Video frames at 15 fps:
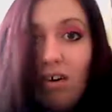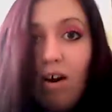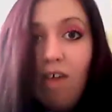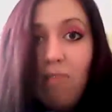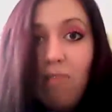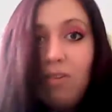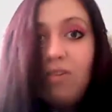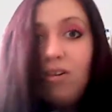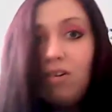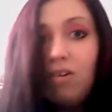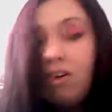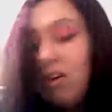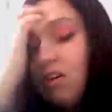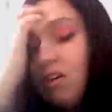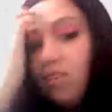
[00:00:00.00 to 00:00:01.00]
I've been so
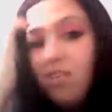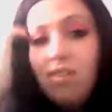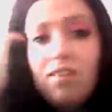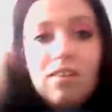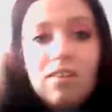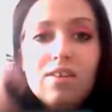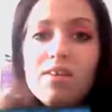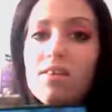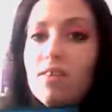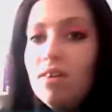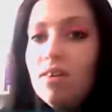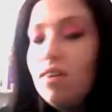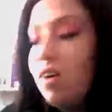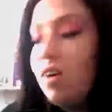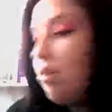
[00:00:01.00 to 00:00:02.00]
close.
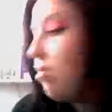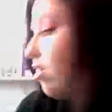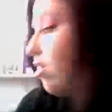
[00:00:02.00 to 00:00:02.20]
Okay, I'm